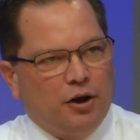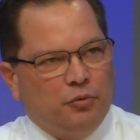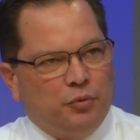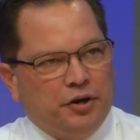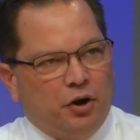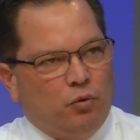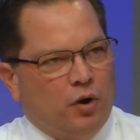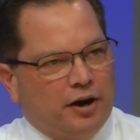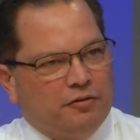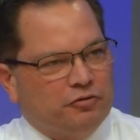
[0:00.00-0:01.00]
we don't
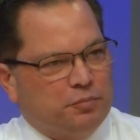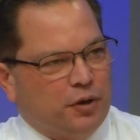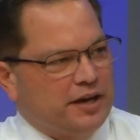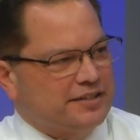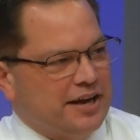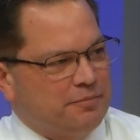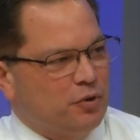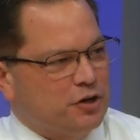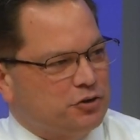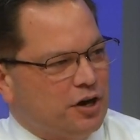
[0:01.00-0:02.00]
want to replace 8
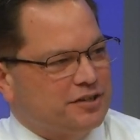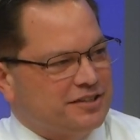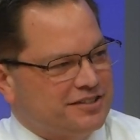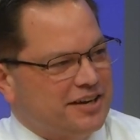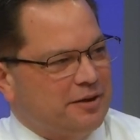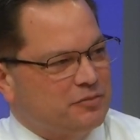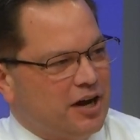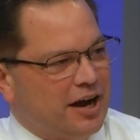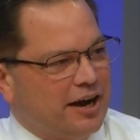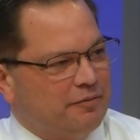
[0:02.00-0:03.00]
more trucks at the same
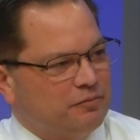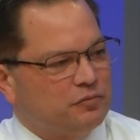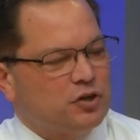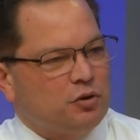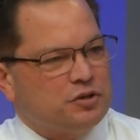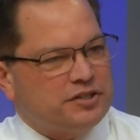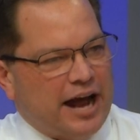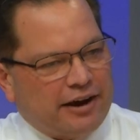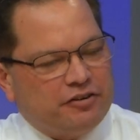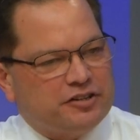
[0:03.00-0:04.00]
time. So
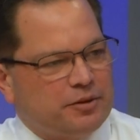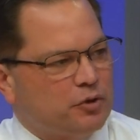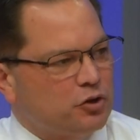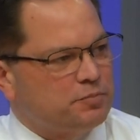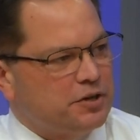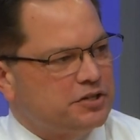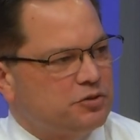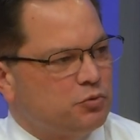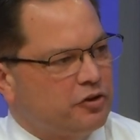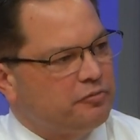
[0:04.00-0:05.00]
staggering some of those
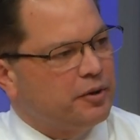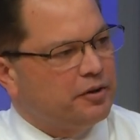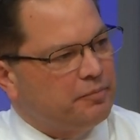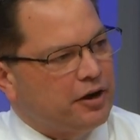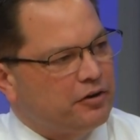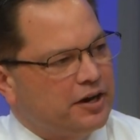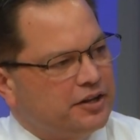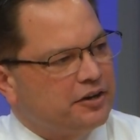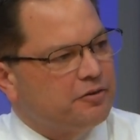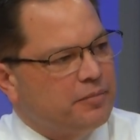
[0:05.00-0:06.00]
pieces would have been a better
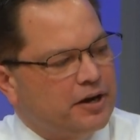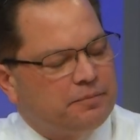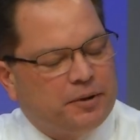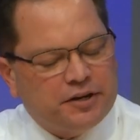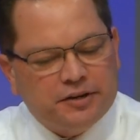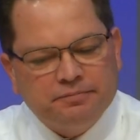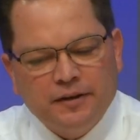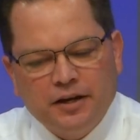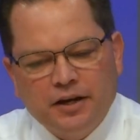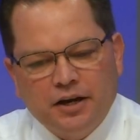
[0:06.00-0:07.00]
idea, in my opinion.
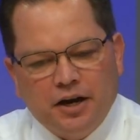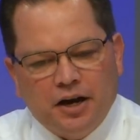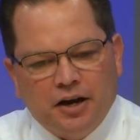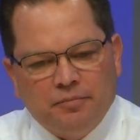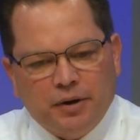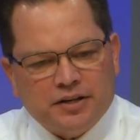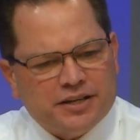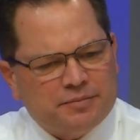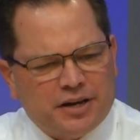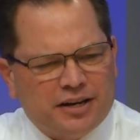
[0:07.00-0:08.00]
But at the
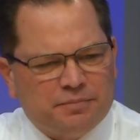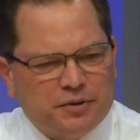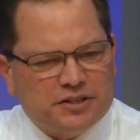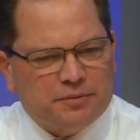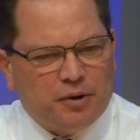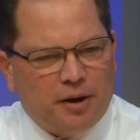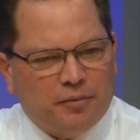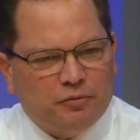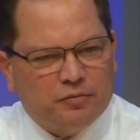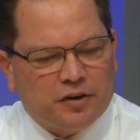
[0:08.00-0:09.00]
same time, the police
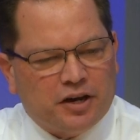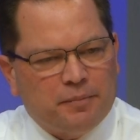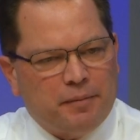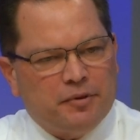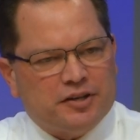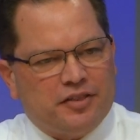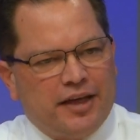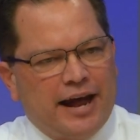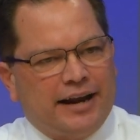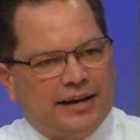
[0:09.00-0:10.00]
department, the commitment to
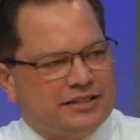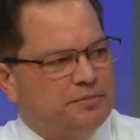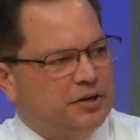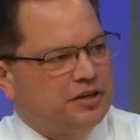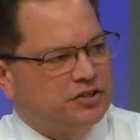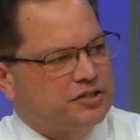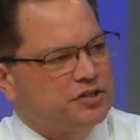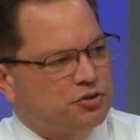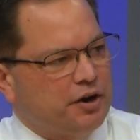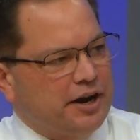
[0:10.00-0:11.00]
that has to be just
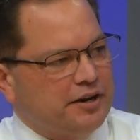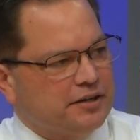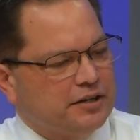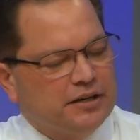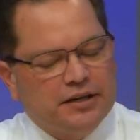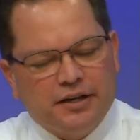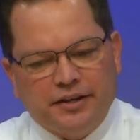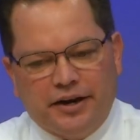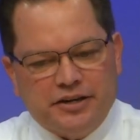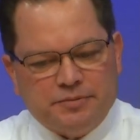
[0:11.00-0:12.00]
as great.
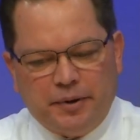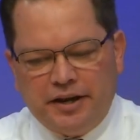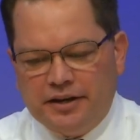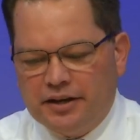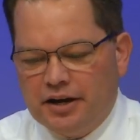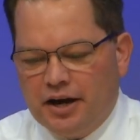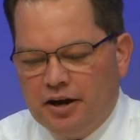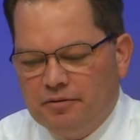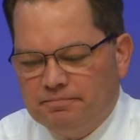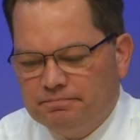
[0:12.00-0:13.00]
There has been
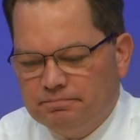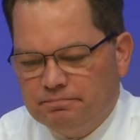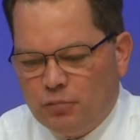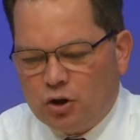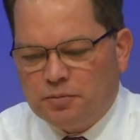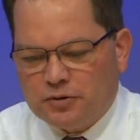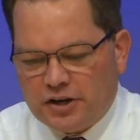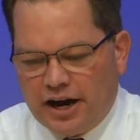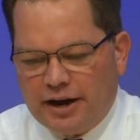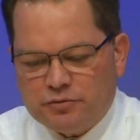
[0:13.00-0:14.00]
multiple
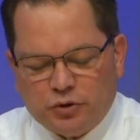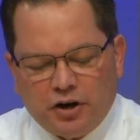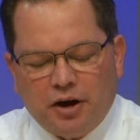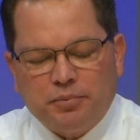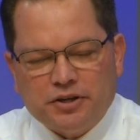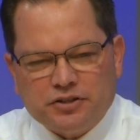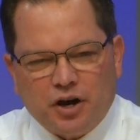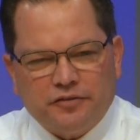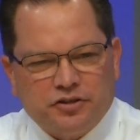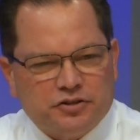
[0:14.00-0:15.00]
times where our police
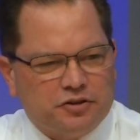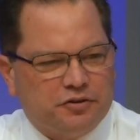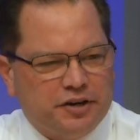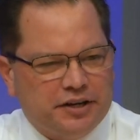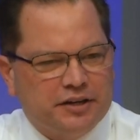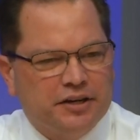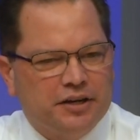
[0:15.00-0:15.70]
officers are in